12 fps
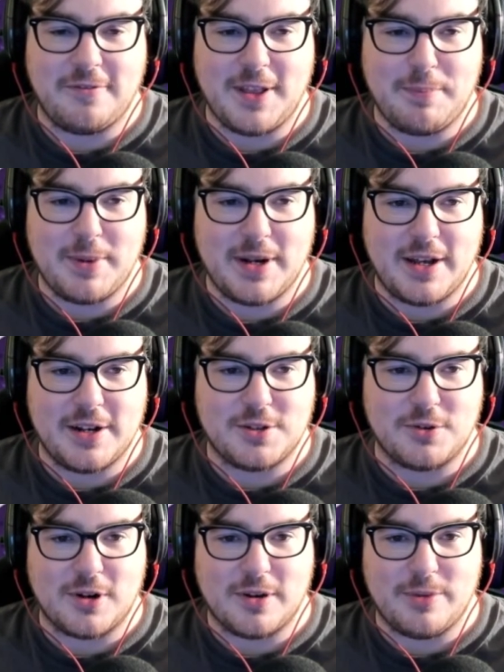flippin'
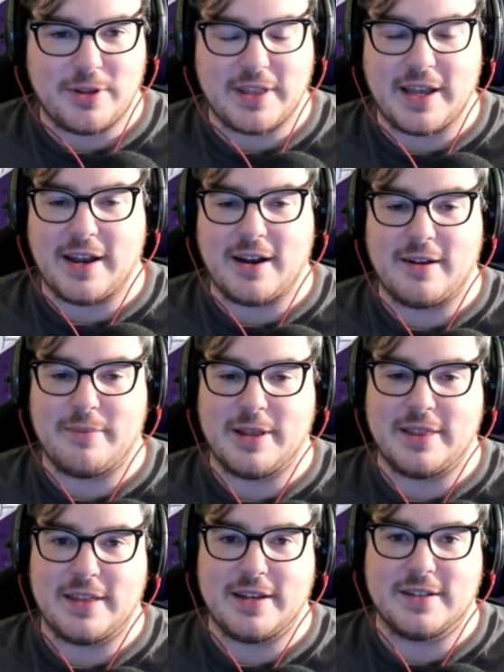adorable. The
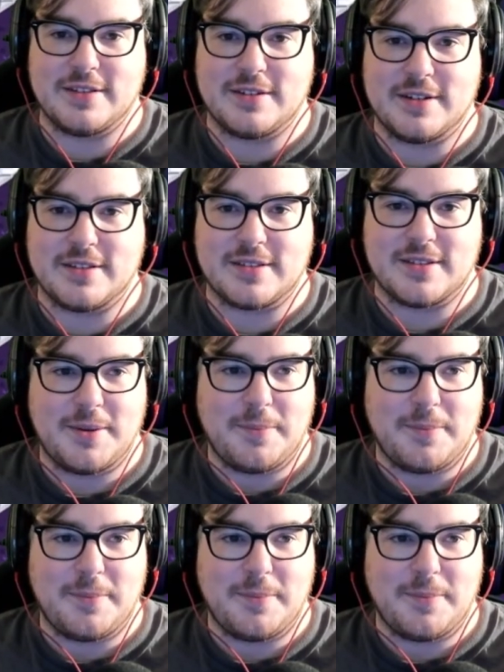Aramintha is just...